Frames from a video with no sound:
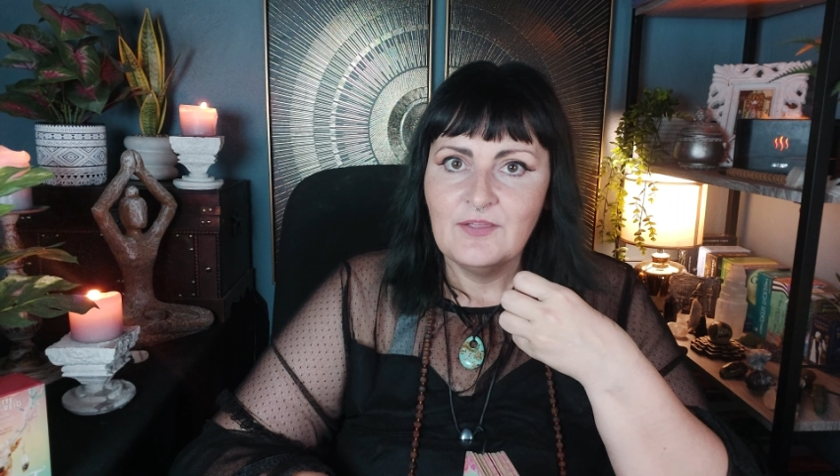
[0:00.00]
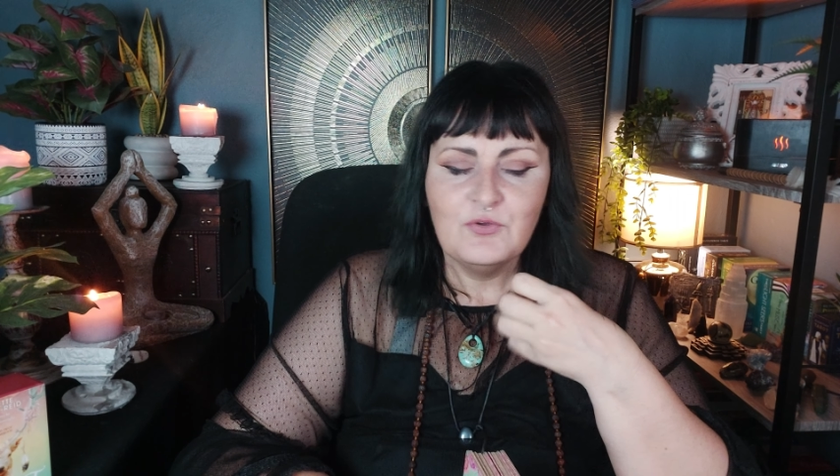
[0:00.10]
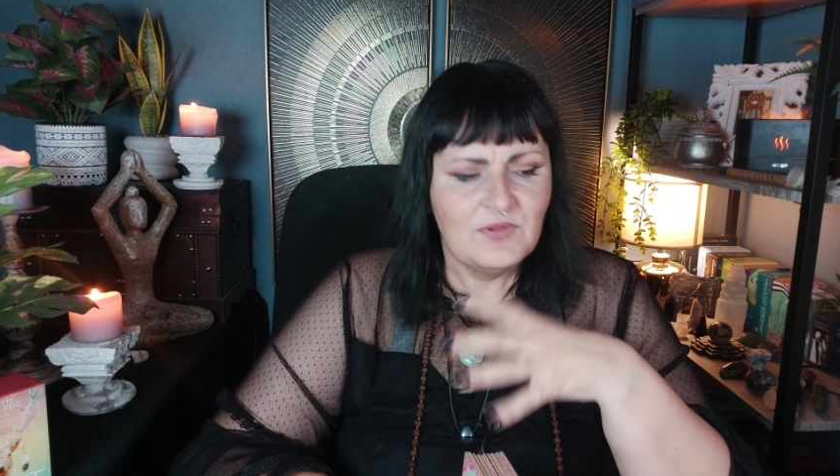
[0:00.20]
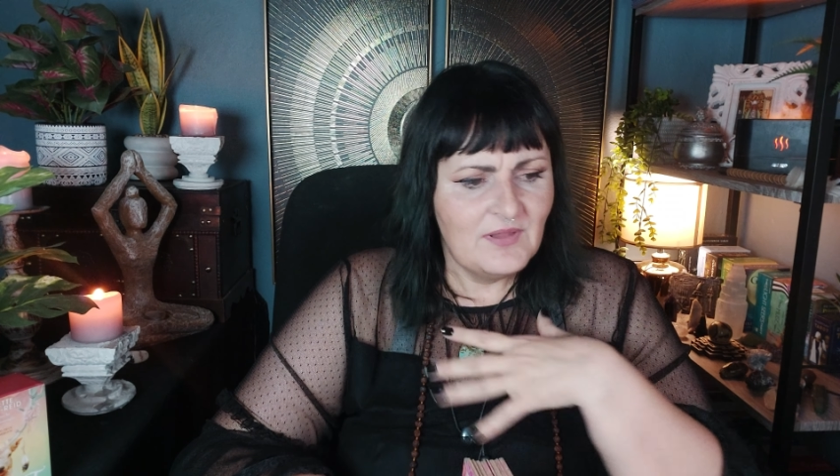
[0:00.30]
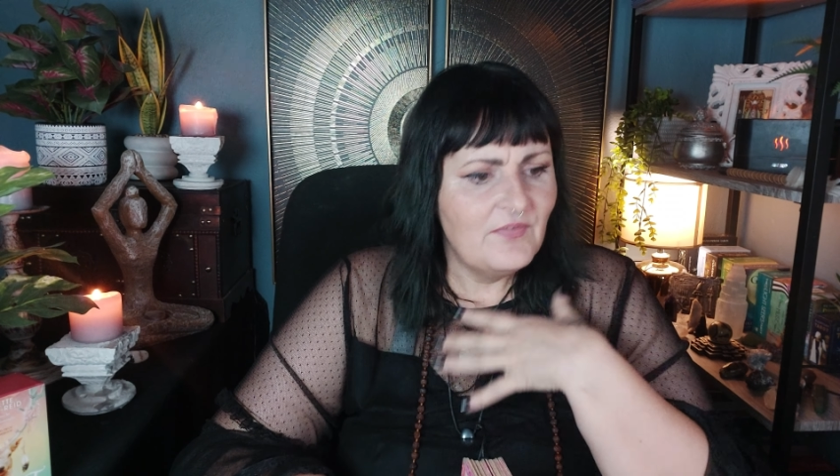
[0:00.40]

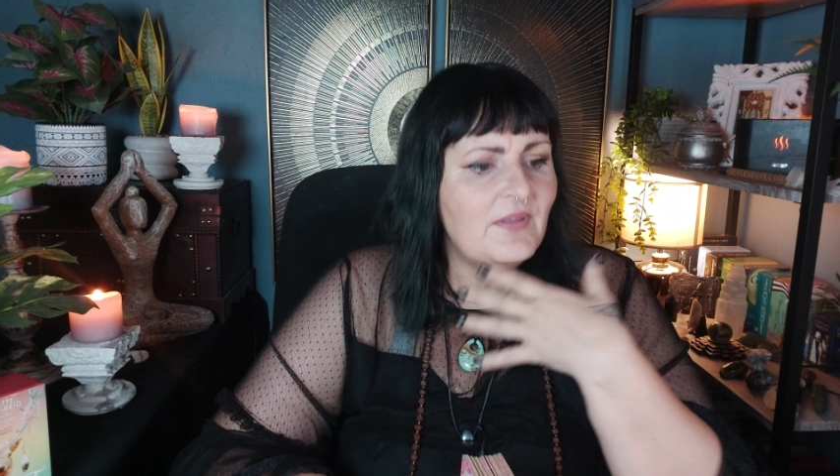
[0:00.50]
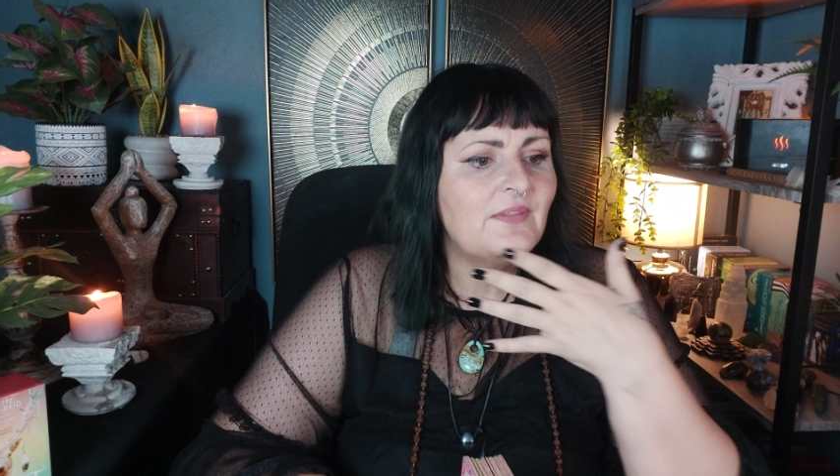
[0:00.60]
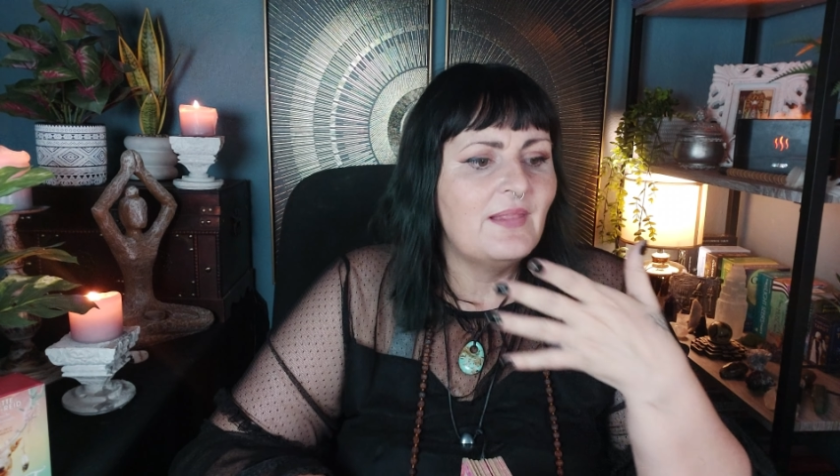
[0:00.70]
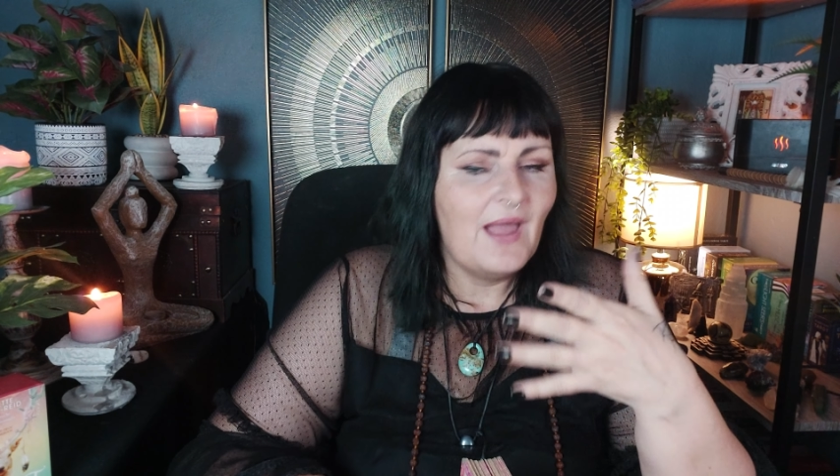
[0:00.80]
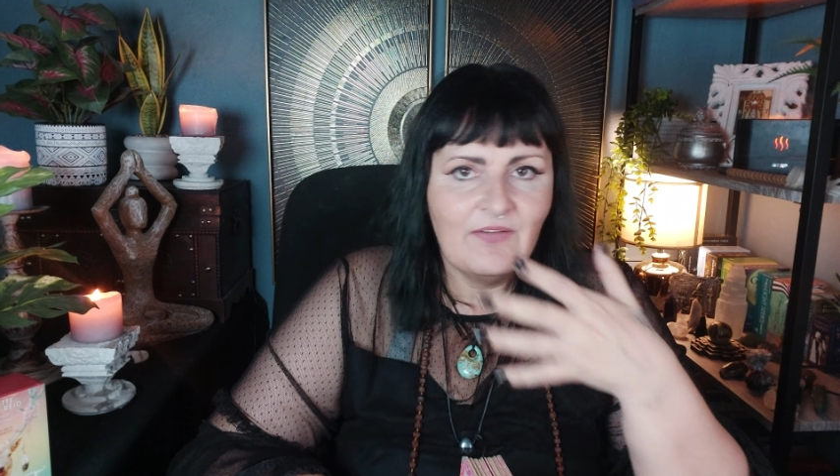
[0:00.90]
you're living
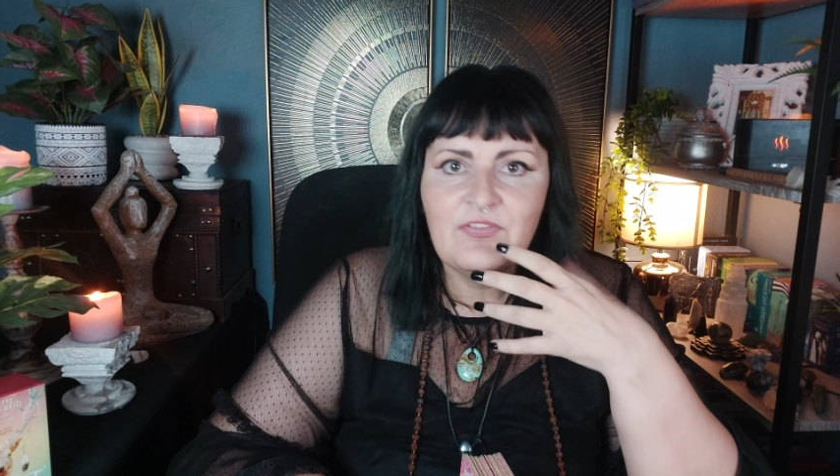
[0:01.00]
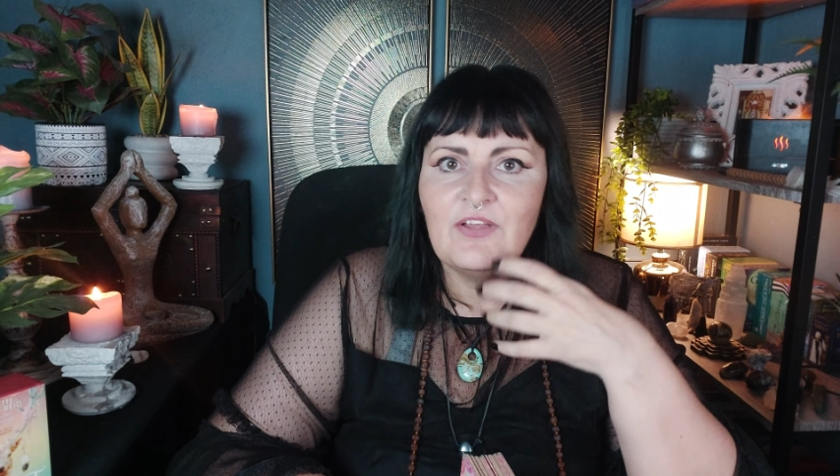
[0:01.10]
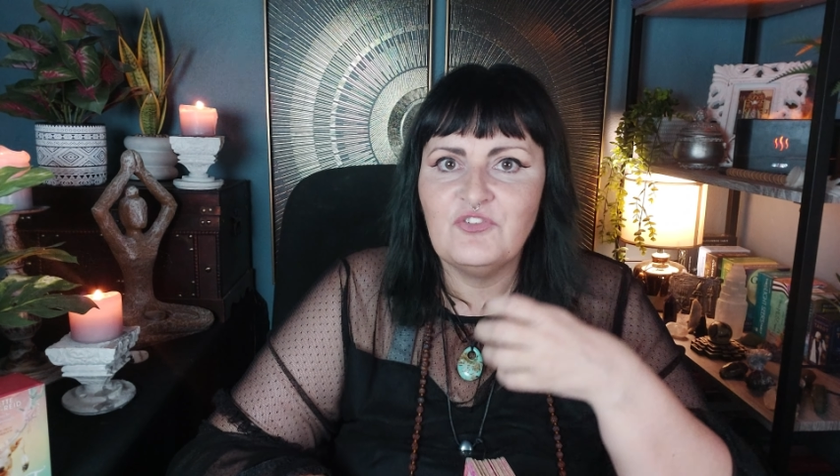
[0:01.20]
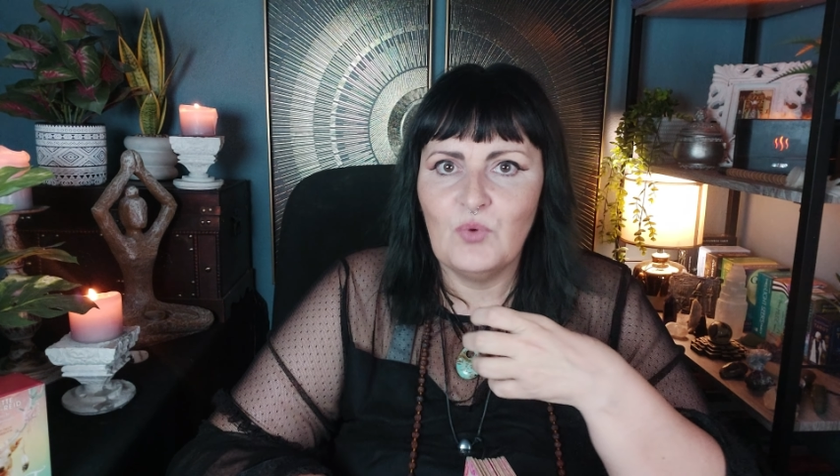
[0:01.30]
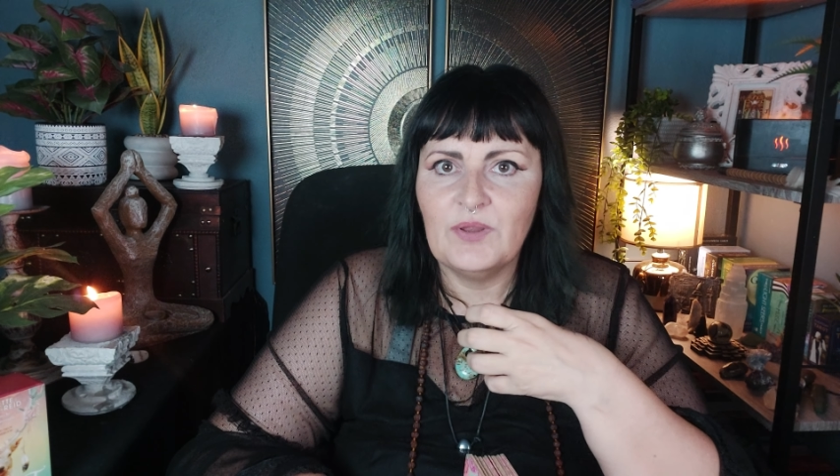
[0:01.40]
the life
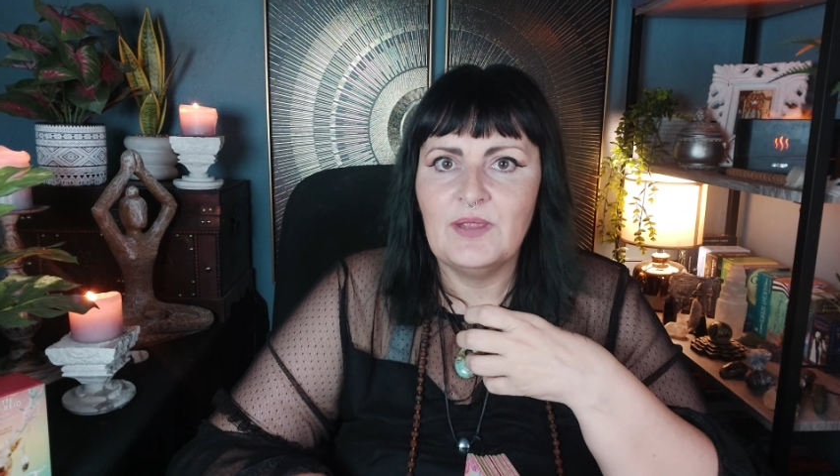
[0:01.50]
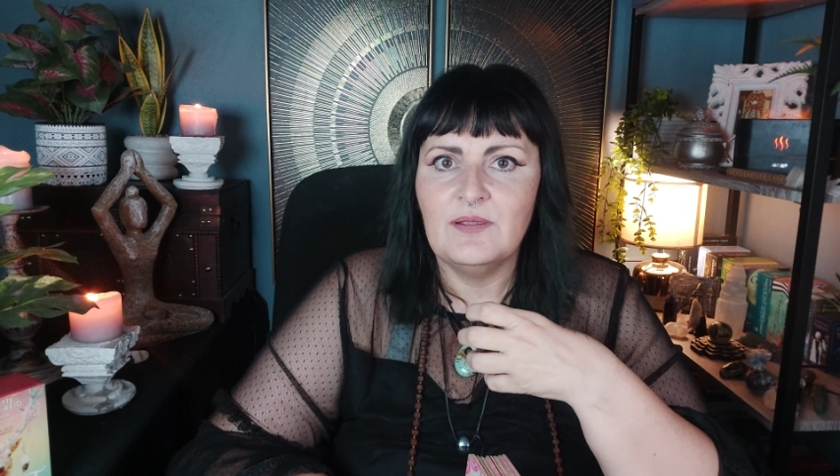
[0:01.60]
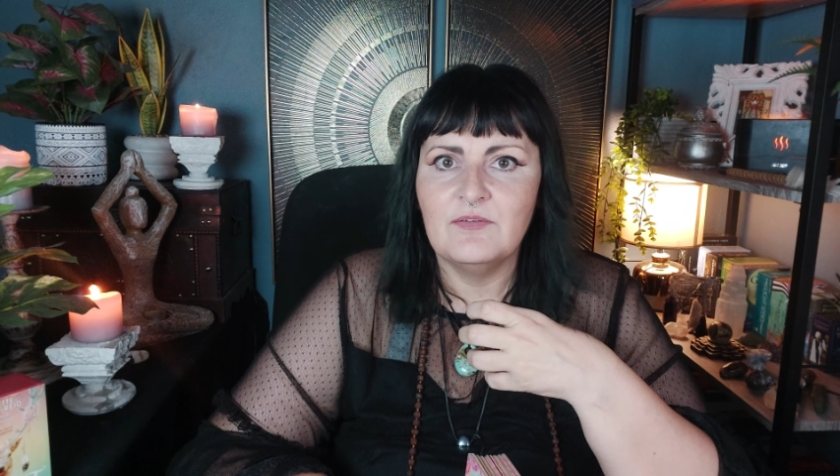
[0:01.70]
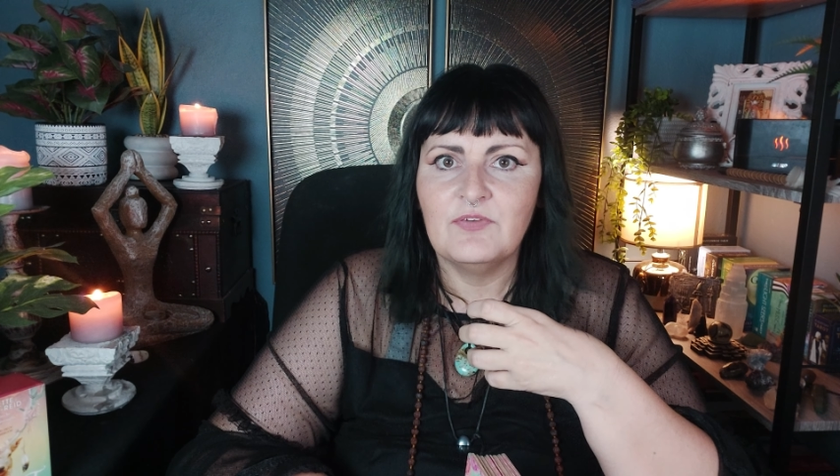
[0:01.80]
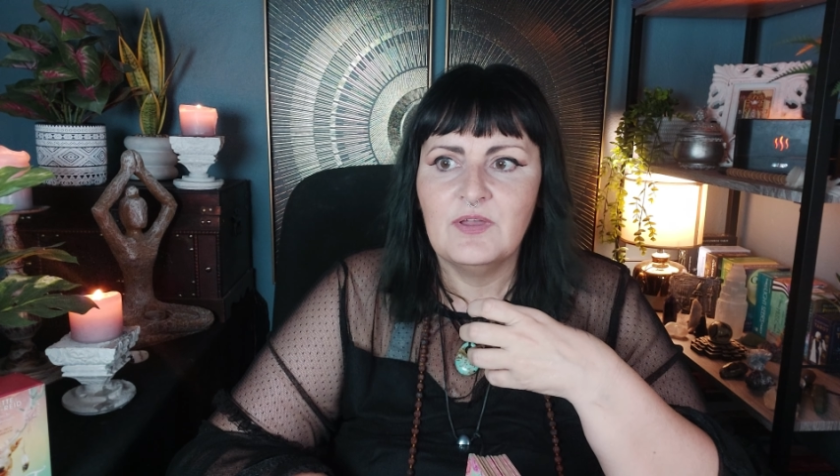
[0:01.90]
that you want to
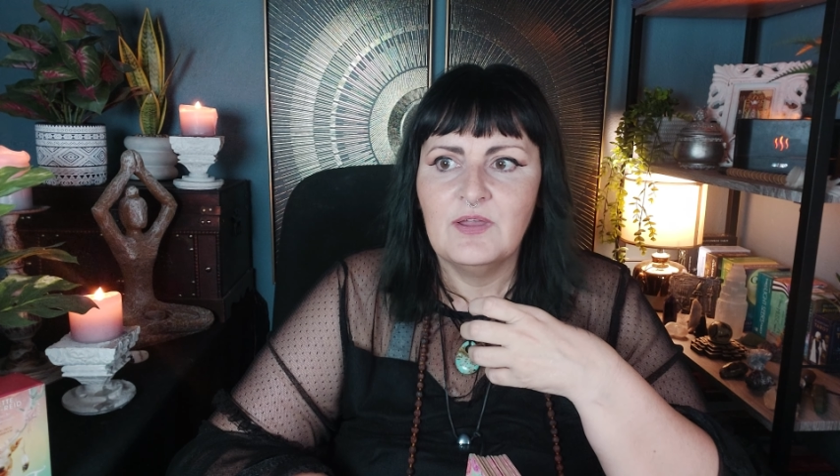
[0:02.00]
live